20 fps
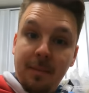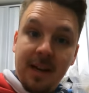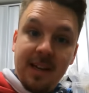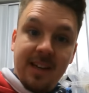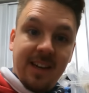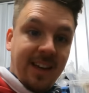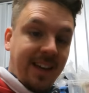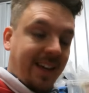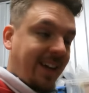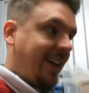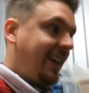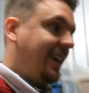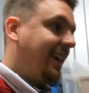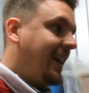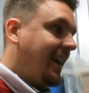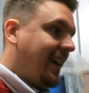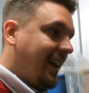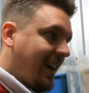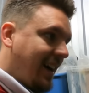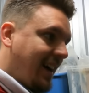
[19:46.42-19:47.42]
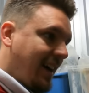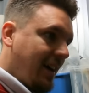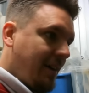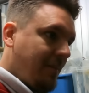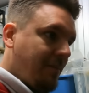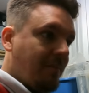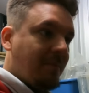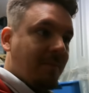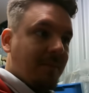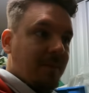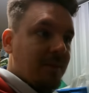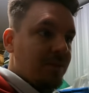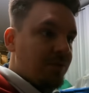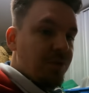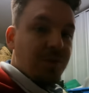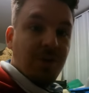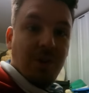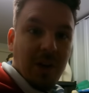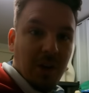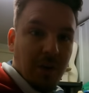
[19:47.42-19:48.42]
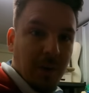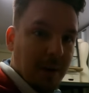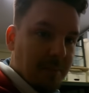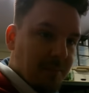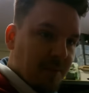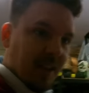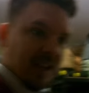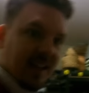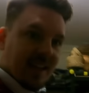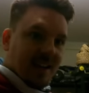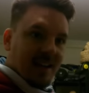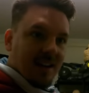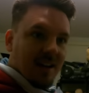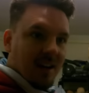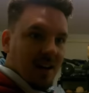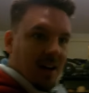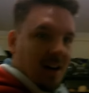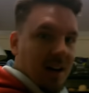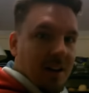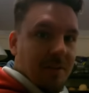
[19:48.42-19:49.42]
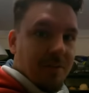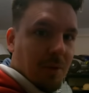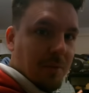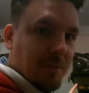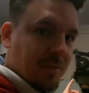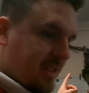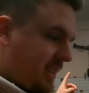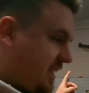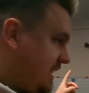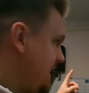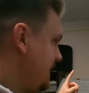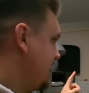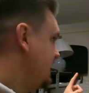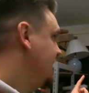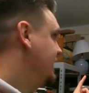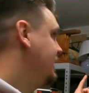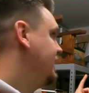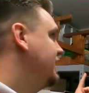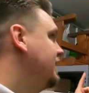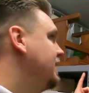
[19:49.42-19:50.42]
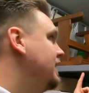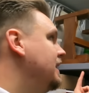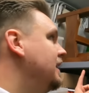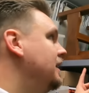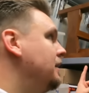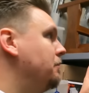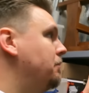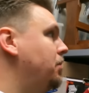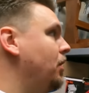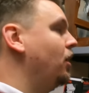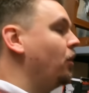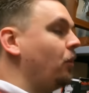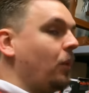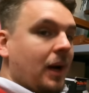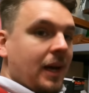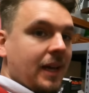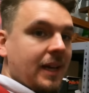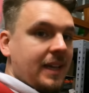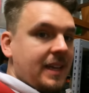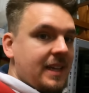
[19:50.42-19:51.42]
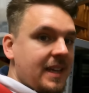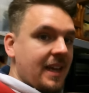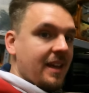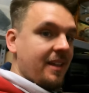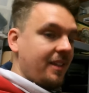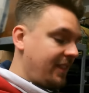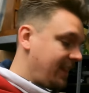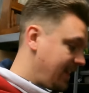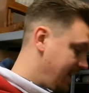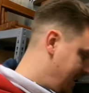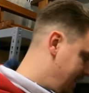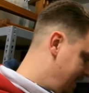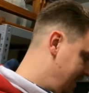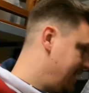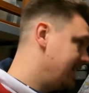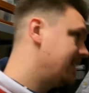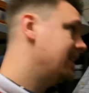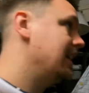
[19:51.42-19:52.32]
made it here. Um, should do a little update. I've obviously put away the